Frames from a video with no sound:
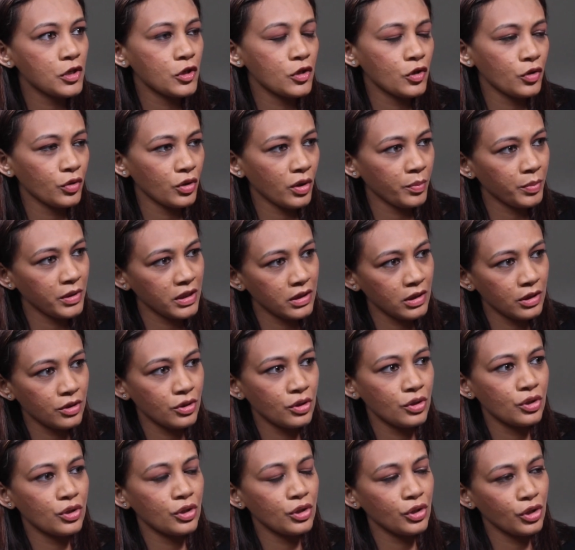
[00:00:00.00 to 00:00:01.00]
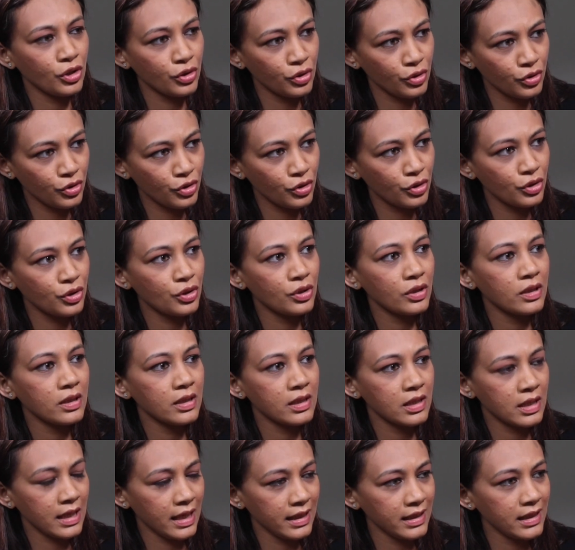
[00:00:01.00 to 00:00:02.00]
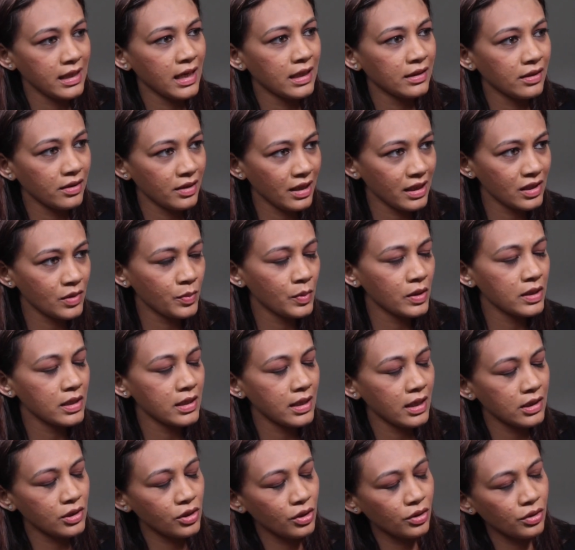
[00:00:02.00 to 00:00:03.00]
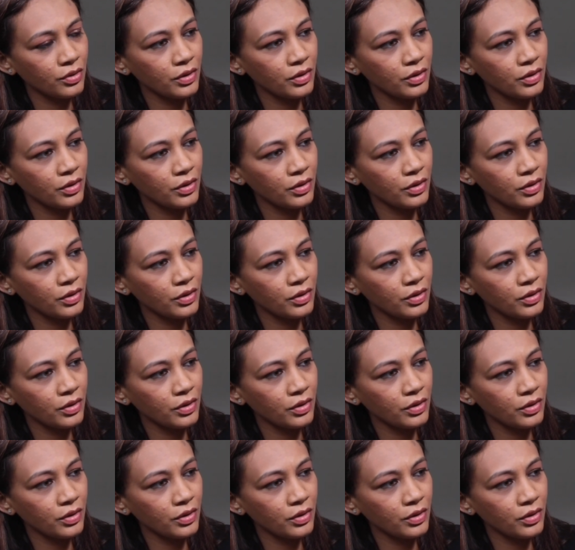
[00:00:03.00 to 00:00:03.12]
So your pediatrician, your nutritionist, any other experts that you're